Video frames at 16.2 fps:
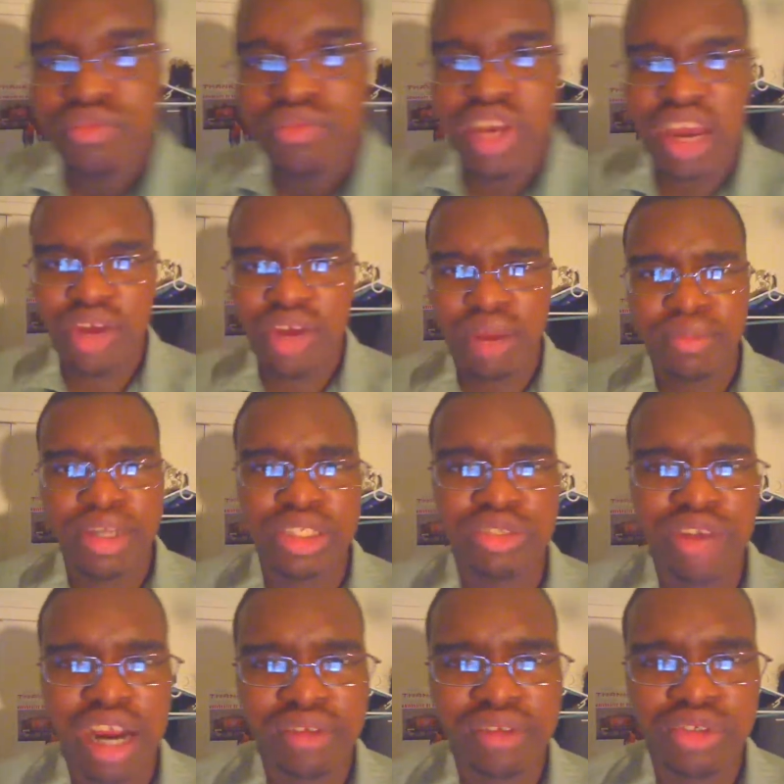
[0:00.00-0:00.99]
Now when I mean
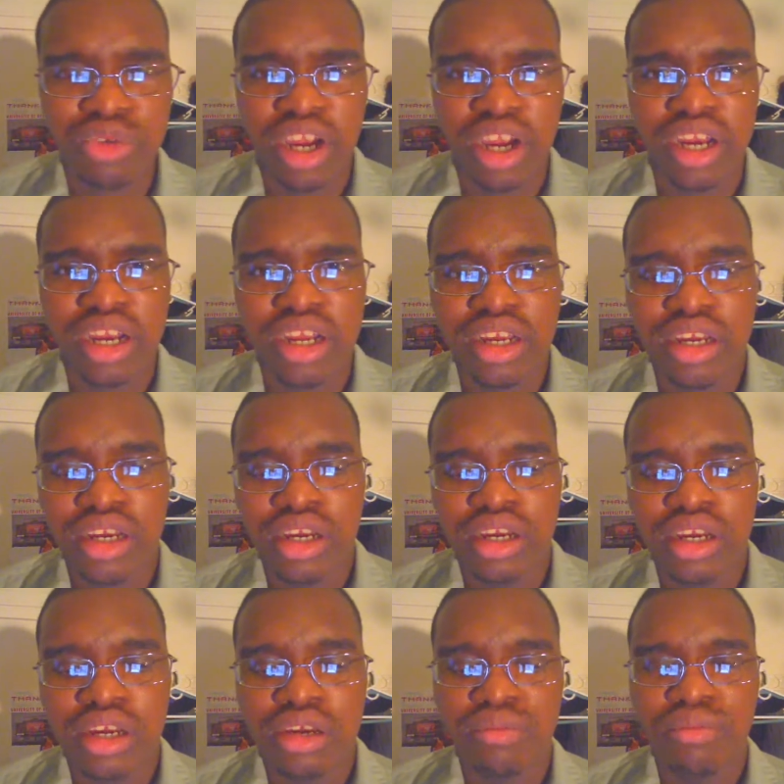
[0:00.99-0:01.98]
drivetrain,
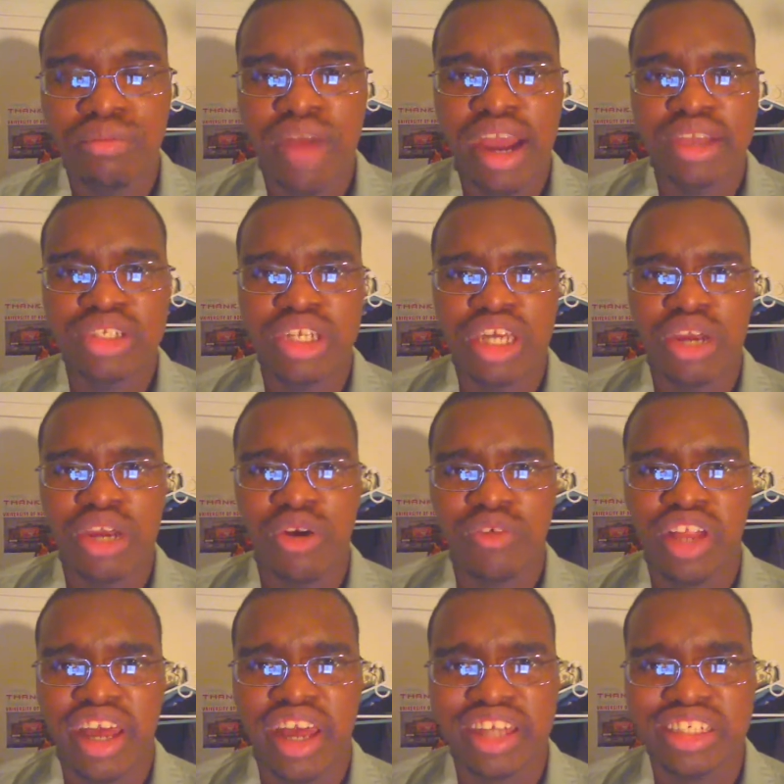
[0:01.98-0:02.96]
I usually hear of
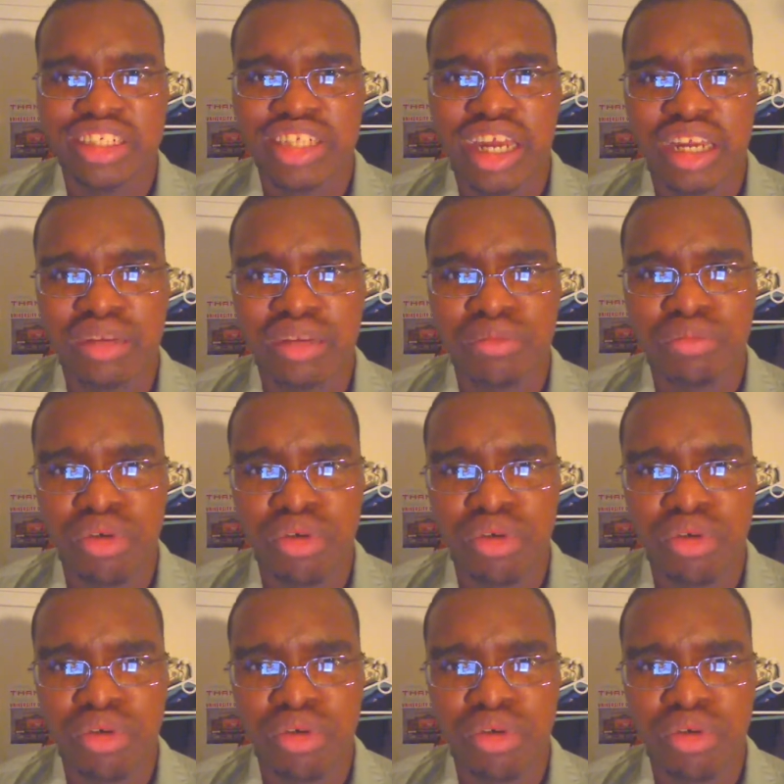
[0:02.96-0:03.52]
classes like